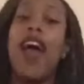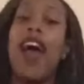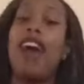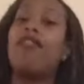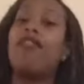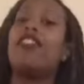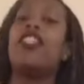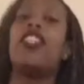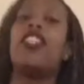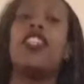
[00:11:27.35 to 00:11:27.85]

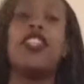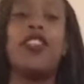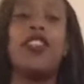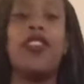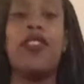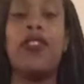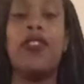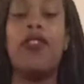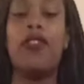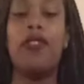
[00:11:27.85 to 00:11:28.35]
after
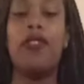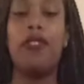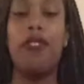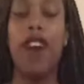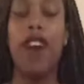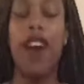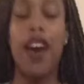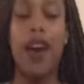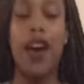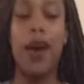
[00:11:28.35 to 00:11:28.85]
you
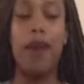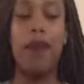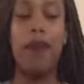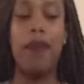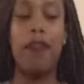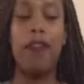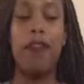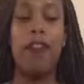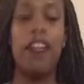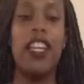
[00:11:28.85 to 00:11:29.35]

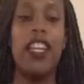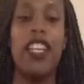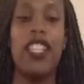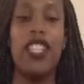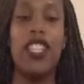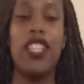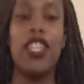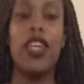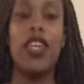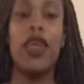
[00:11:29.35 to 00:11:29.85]

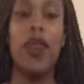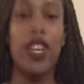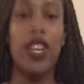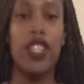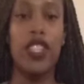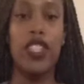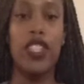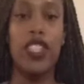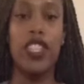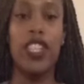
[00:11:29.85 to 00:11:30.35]
finish the
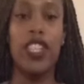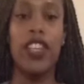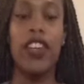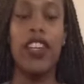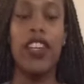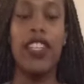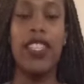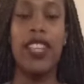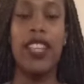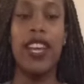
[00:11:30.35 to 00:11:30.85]
questions in
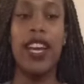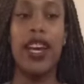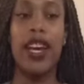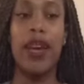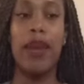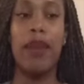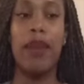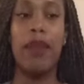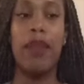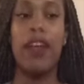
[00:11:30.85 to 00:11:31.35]
your
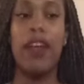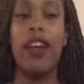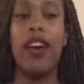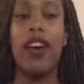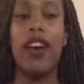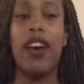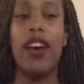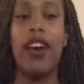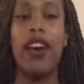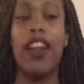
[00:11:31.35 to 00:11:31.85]
exam
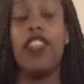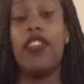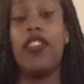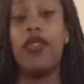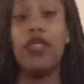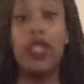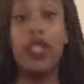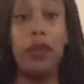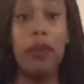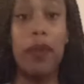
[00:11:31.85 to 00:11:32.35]
and you
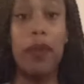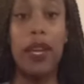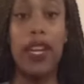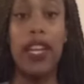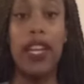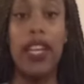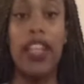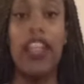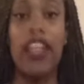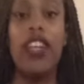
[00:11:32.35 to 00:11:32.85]
submit
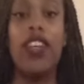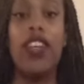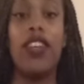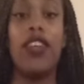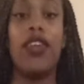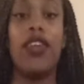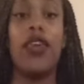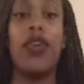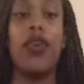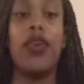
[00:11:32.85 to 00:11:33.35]
it,
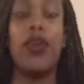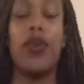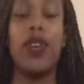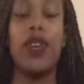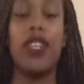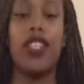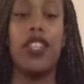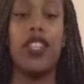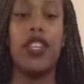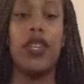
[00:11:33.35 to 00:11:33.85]
you're
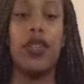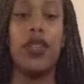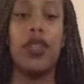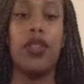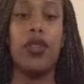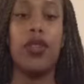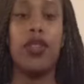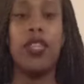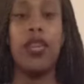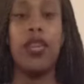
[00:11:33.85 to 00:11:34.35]
going to go
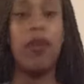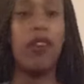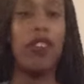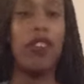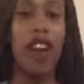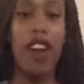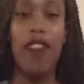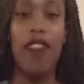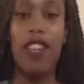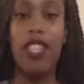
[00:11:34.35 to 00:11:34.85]
to a
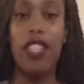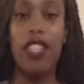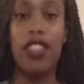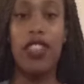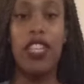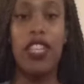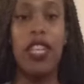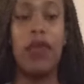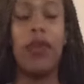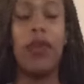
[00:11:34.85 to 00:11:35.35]
demographic
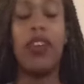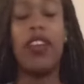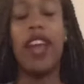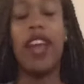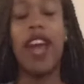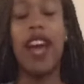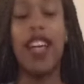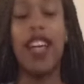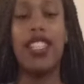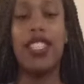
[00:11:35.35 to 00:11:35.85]
screen where they
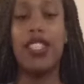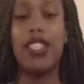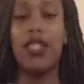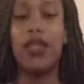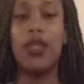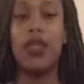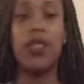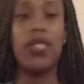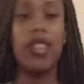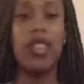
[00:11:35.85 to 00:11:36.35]
ask
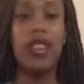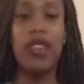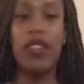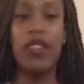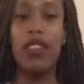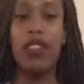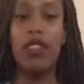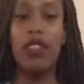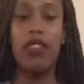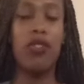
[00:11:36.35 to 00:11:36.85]
you
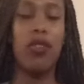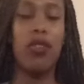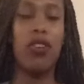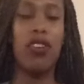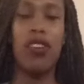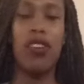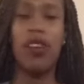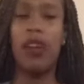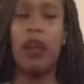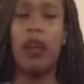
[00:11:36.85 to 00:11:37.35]
7
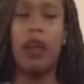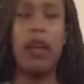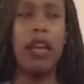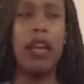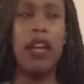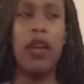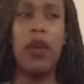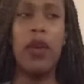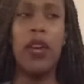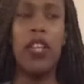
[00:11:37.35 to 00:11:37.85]
or
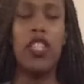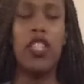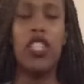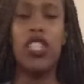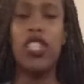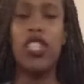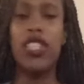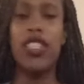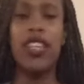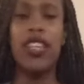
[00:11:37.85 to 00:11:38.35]
8
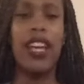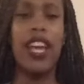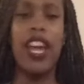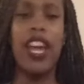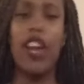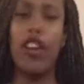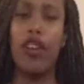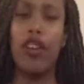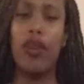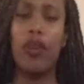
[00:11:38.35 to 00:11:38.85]
questions. I
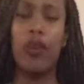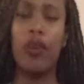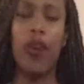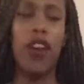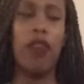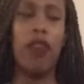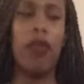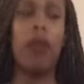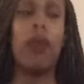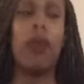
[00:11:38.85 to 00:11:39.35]
can't quite
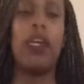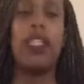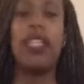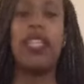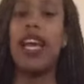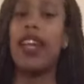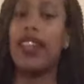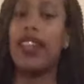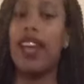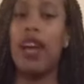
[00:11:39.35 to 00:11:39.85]
remember
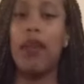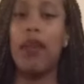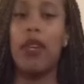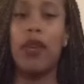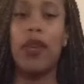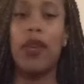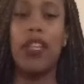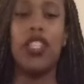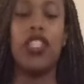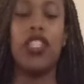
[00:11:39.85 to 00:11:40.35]
exactly how many
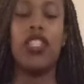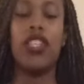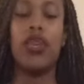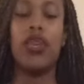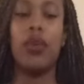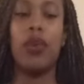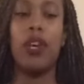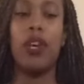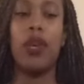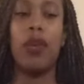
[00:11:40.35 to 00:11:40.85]
questions there
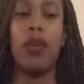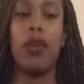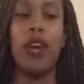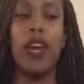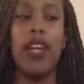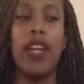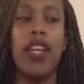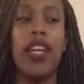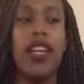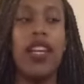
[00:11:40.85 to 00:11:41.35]
were,
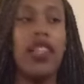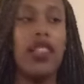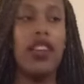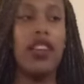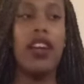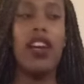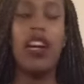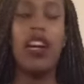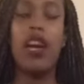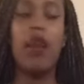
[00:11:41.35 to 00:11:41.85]
but
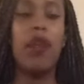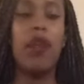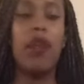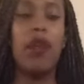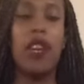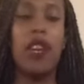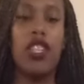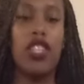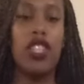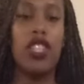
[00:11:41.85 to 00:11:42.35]
there are a couple
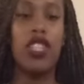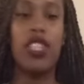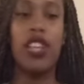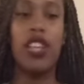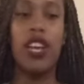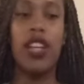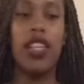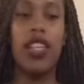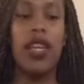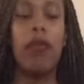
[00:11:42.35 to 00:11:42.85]
questions
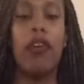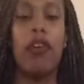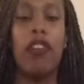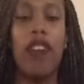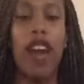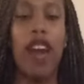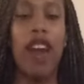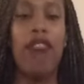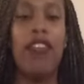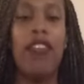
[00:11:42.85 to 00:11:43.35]
on
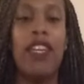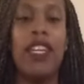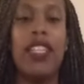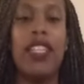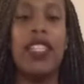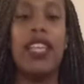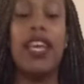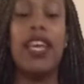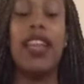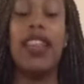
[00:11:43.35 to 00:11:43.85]

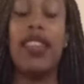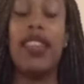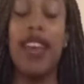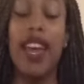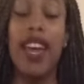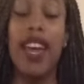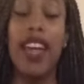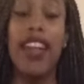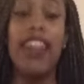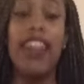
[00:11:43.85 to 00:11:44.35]
demographics, and
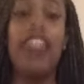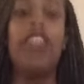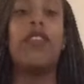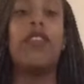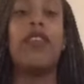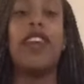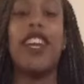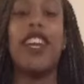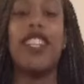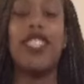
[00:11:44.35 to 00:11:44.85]
then you
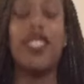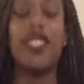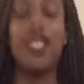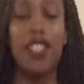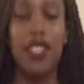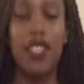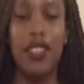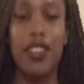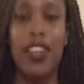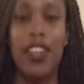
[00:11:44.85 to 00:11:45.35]
get to the
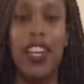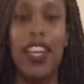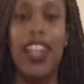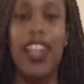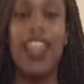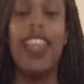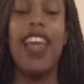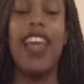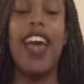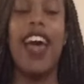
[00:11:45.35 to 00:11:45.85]

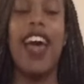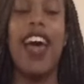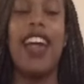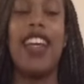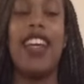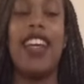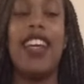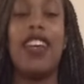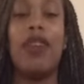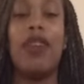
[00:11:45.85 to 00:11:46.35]
screen that
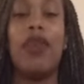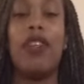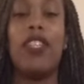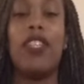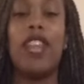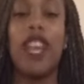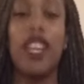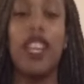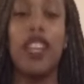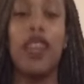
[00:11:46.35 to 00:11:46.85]
will
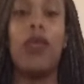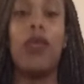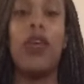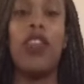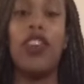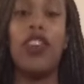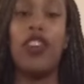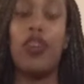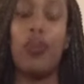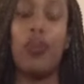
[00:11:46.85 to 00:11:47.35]
tell you
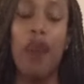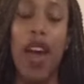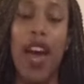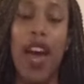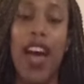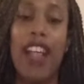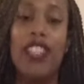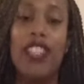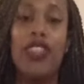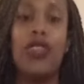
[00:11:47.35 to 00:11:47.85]
whether you
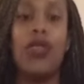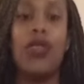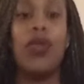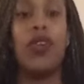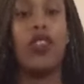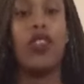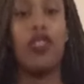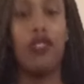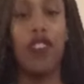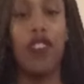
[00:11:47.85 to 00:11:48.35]
passed or
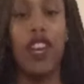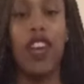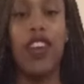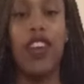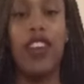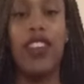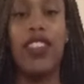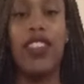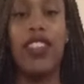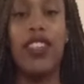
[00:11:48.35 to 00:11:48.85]
you
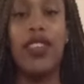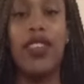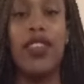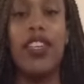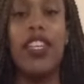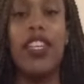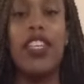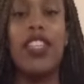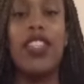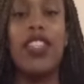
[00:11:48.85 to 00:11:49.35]
failed.
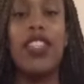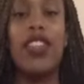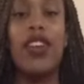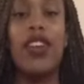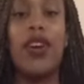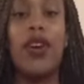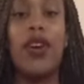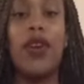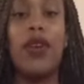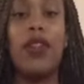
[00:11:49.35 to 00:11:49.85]

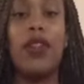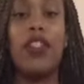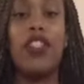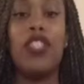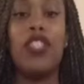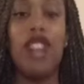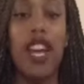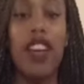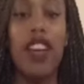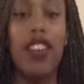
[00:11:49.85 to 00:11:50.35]
So
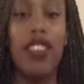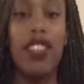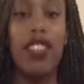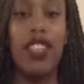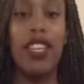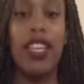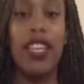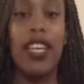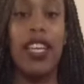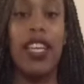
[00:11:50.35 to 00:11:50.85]

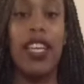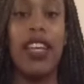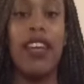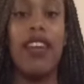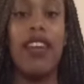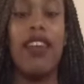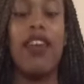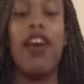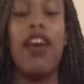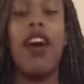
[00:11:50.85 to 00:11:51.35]
generally,
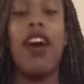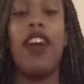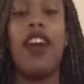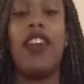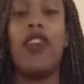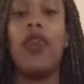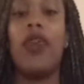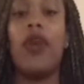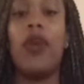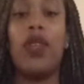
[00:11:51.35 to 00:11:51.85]

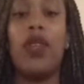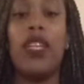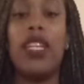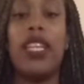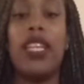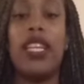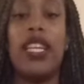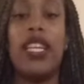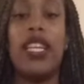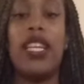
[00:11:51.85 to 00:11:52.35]
you only
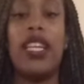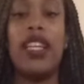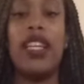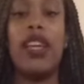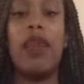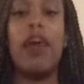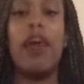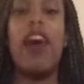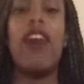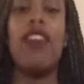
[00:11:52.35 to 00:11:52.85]
need
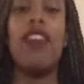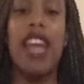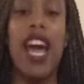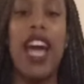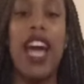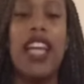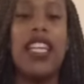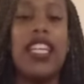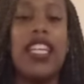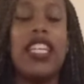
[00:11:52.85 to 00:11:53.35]
about
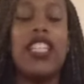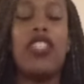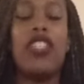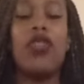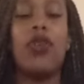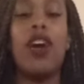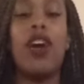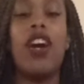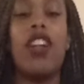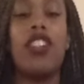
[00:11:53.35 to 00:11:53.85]
90
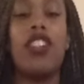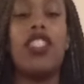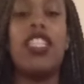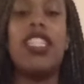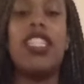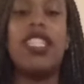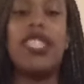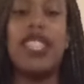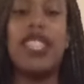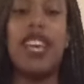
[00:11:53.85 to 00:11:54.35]
to
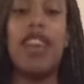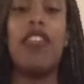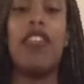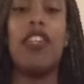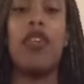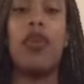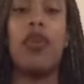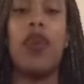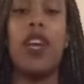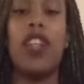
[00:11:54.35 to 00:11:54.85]

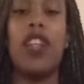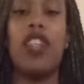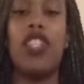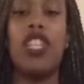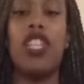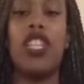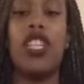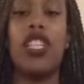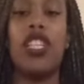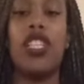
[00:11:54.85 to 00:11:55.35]
107
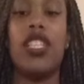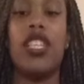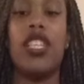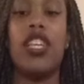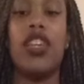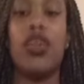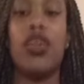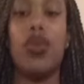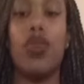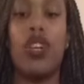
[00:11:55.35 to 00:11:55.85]
questions
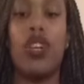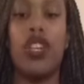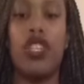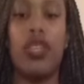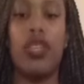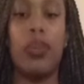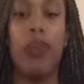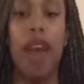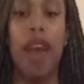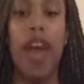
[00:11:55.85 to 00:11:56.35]
in order
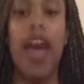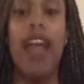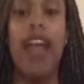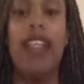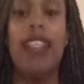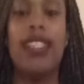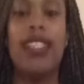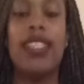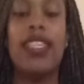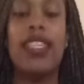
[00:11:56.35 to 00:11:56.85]
to pass.